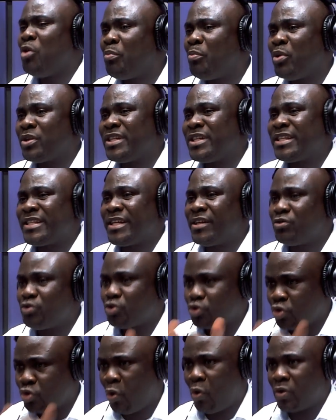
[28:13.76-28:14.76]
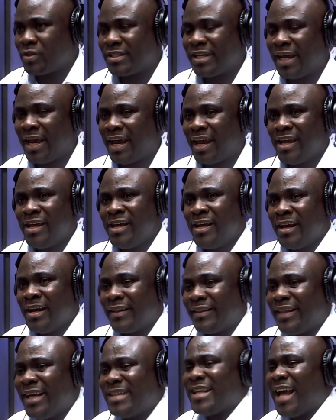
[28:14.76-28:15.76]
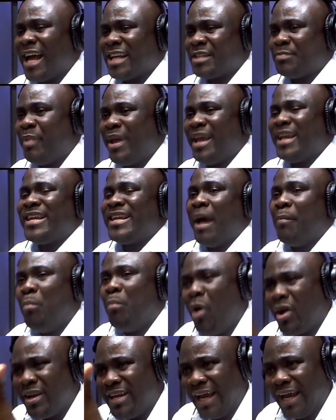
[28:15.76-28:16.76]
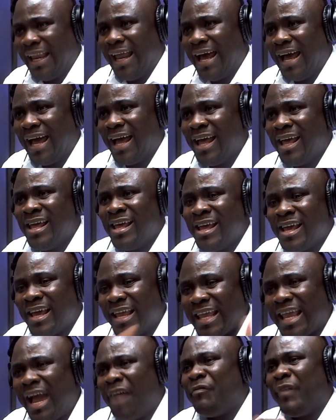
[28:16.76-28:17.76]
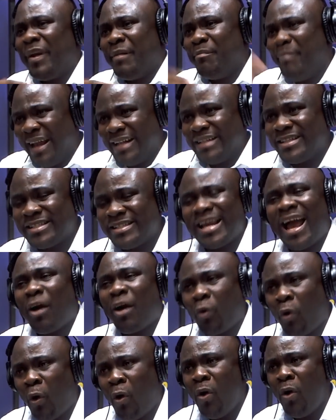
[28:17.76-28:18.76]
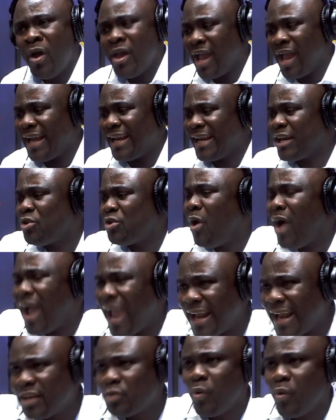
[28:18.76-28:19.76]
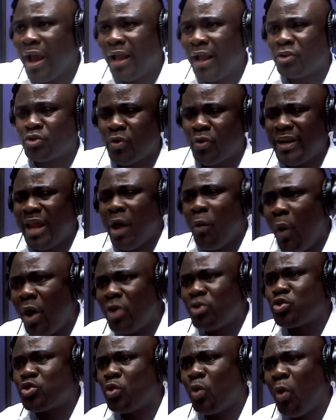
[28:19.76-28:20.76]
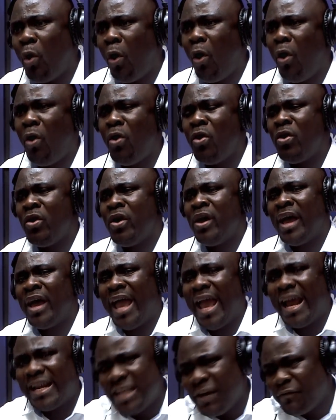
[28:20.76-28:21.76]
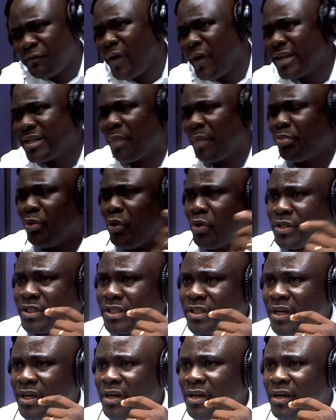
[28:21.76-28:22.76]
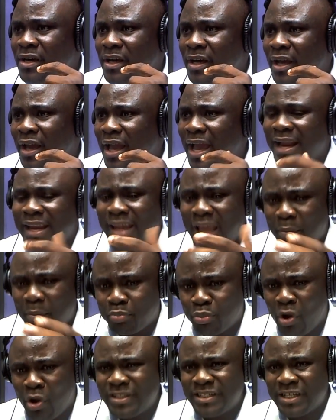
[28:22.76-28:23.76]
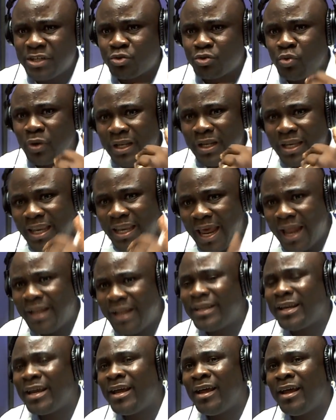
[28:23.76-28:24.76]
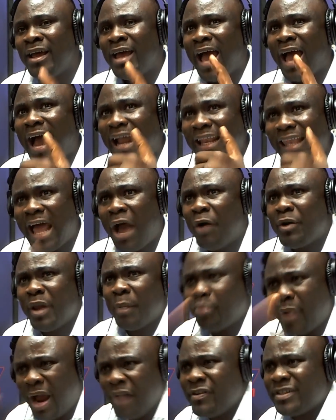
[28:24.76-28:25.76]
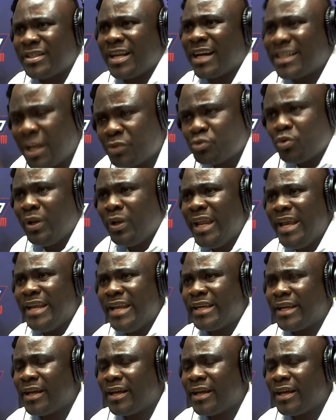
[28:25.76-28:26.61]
in opposition saw say this has been the modeler government and it did not end well. So they want to go a different approach. And the approach is to allow the private sector to lead.